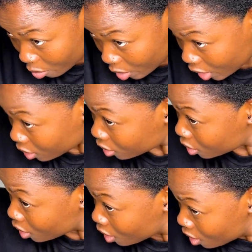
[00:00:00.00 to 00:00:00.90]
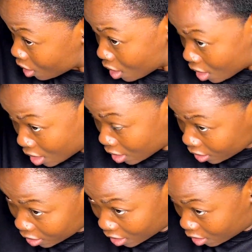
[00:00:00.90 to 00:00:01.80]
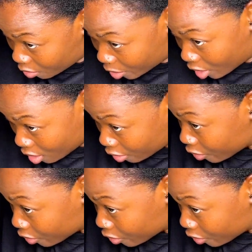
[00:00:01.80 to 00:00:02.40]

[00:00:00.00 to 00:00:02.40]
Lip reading: base a little bit of